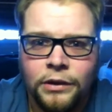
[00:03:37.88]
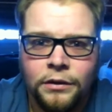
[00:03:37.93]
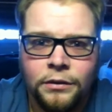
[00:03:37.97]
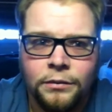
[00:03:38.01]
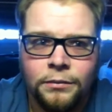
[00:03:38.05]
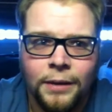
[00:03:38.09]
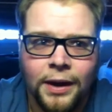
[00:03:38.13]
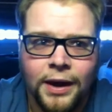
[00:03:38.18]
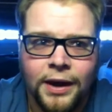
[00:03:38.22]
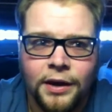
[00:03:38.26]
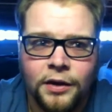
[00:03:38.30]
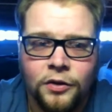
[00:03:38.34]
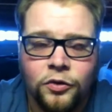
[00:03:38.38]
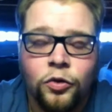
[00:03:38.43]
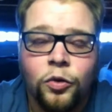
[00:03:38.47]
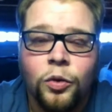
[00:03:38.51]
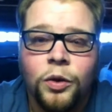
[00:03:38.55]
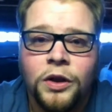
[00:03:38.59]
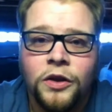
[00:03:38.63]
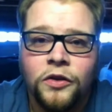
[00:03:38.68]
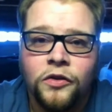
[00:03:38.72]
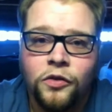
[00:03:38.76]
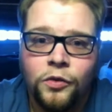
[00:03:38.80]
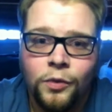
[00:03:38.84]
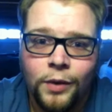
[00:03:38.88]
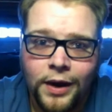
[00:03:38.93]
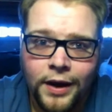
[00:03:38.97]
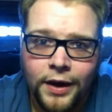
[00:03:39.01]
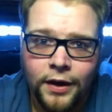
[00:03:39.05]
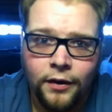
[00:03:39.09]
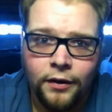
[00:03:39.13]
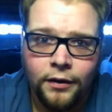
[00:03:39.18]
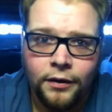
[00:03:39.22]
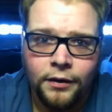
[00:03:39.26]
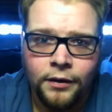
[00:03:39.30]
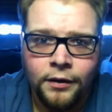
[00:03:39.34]
my 22
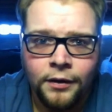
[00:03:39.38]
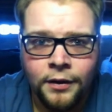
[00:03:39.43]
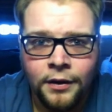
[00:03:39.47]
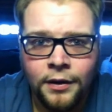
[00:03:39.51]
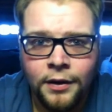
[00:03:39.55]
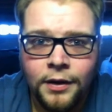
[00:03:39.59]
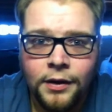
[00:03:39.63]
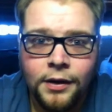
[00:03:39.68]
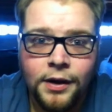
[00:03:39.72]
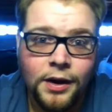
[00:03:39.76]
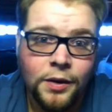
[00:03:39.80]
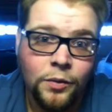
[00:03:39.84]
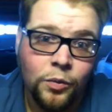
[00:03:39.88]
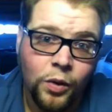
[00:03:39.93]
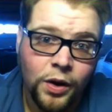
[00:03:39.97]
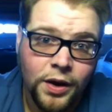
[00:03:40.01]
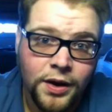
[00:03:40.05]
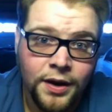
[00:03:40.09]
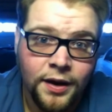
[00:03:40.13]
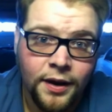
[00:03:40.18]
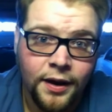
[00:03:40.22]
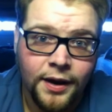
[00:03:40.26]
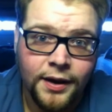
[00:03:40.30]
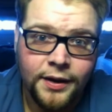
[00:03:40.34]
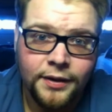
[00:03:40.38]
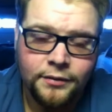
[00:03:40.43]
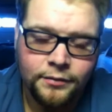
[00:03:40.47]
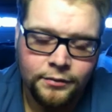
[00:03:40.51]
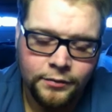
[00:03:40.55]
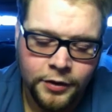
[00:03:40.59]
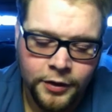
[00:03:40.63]
AR and whatnot.